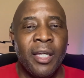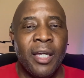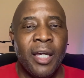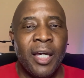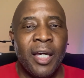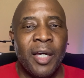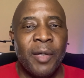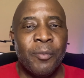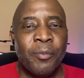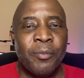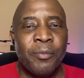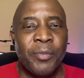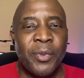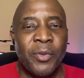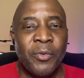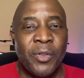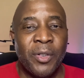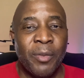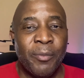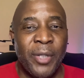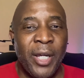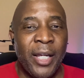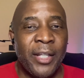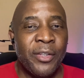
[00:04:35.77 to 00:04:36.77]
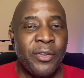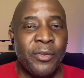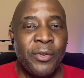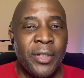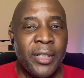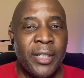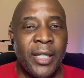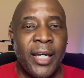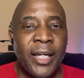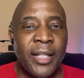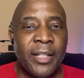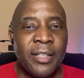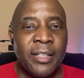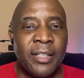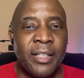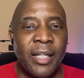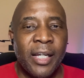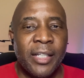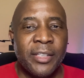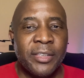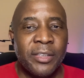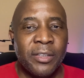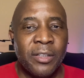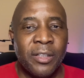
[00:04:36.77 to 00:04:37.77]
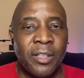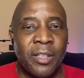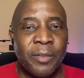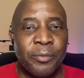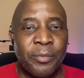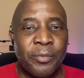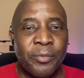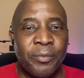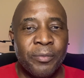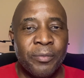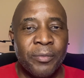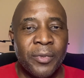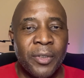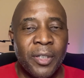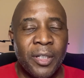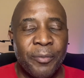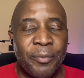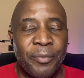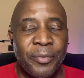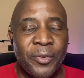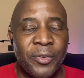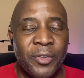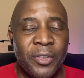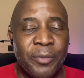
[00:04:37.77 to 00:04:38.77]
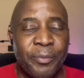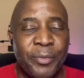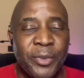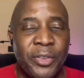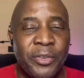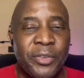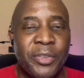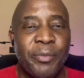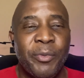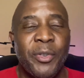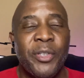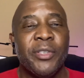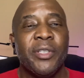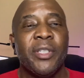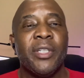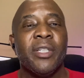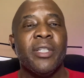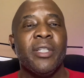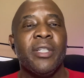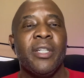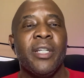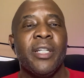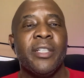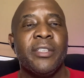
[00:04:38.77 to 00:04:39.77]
But when I'm not doing that, I still love to produce music.